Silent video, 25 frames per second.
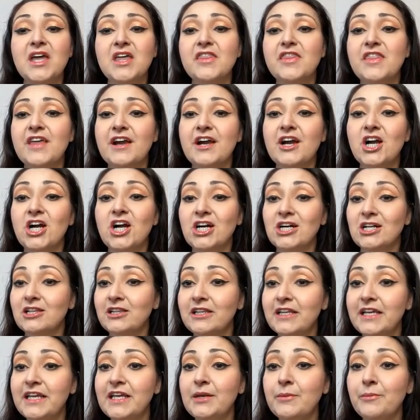They're a
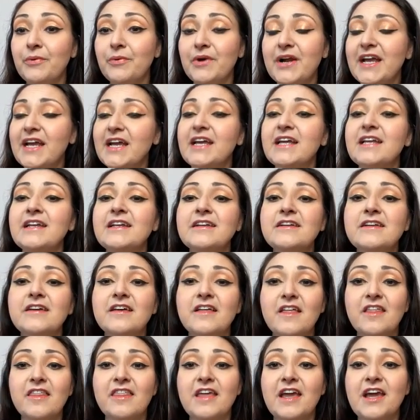clean brand.
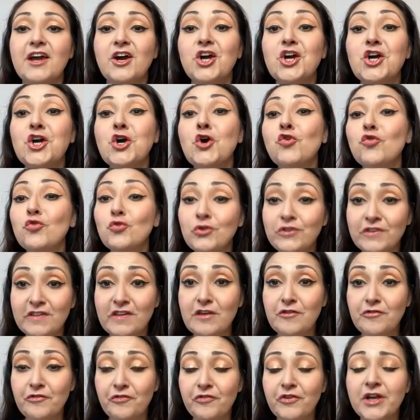They are
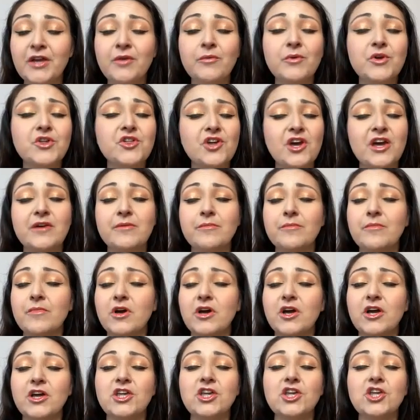cruelty-free, which I'm
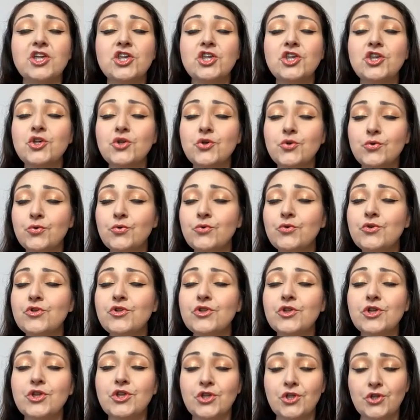a
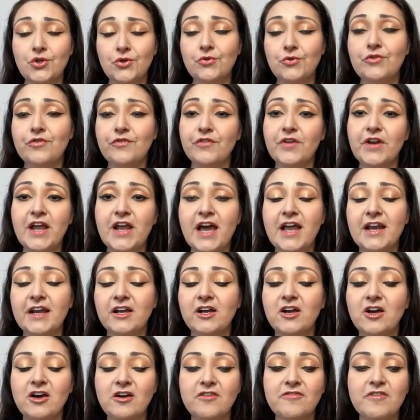huge, huge
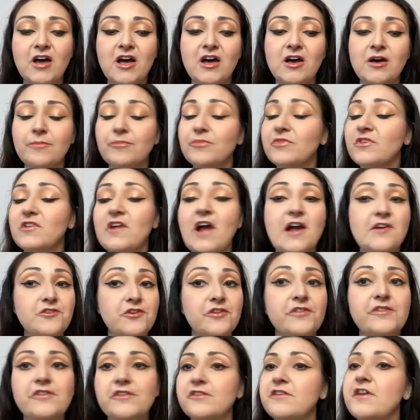fanatic of. Tatcha
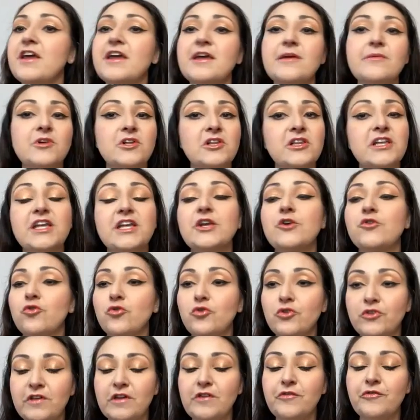is the same, clean,
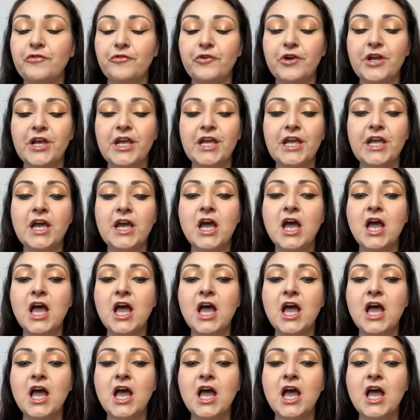cruelty-free.